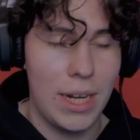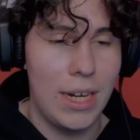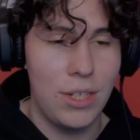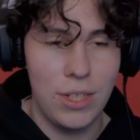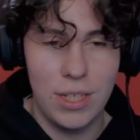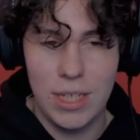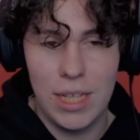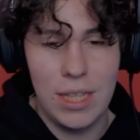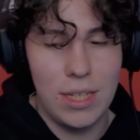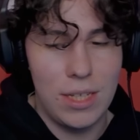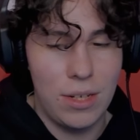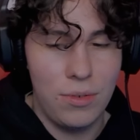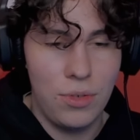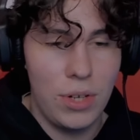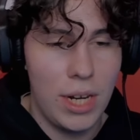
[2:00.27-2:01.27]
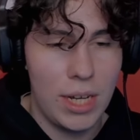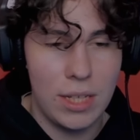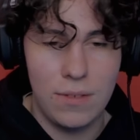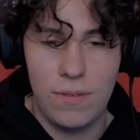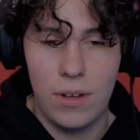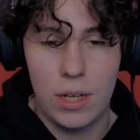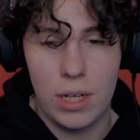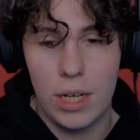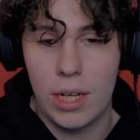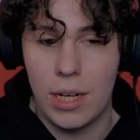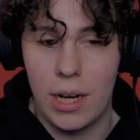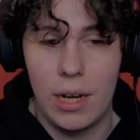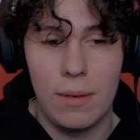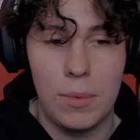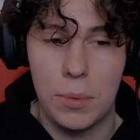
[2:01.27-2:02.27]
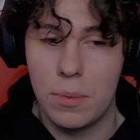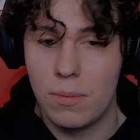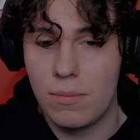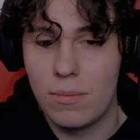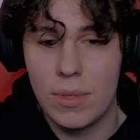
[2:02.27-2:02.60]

can I just say the soundtrack is fucking incredible.